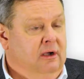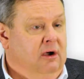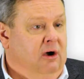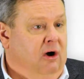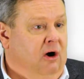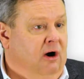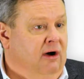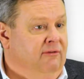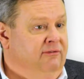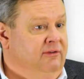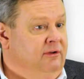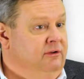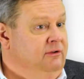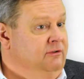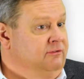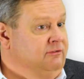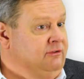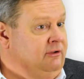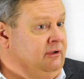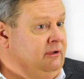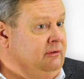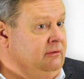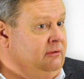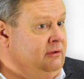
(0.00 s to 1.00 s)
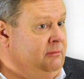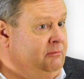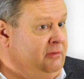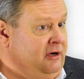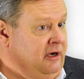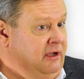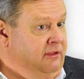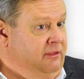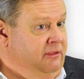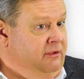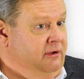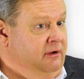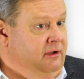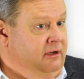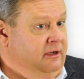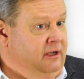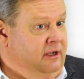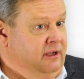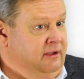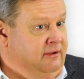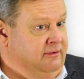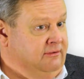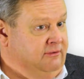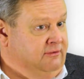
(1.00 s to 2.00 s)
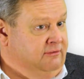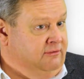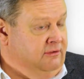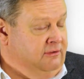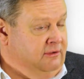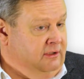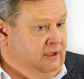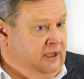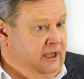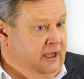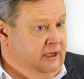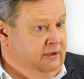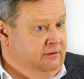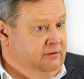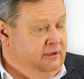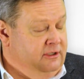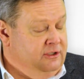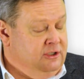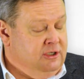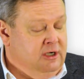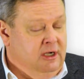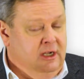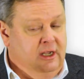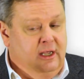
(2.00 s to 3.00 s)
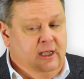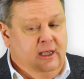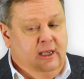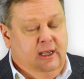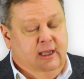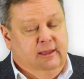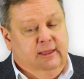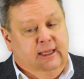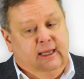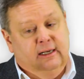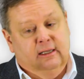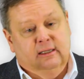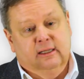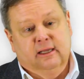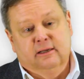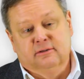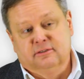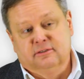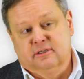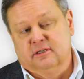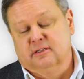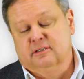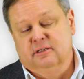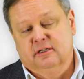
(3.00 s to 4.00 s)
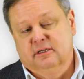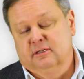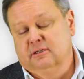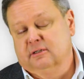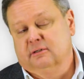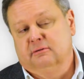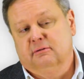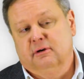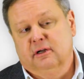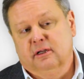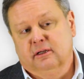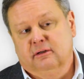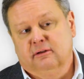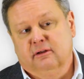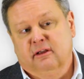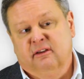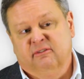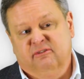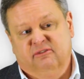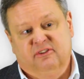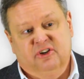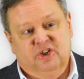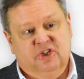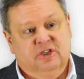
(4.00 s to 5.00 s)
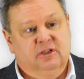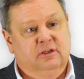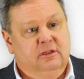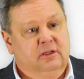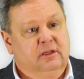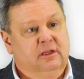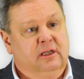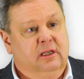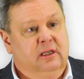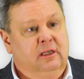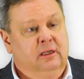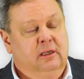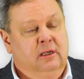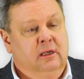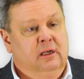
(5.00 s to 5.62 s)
often using Python as the language, and that allows us to integrate efficiently.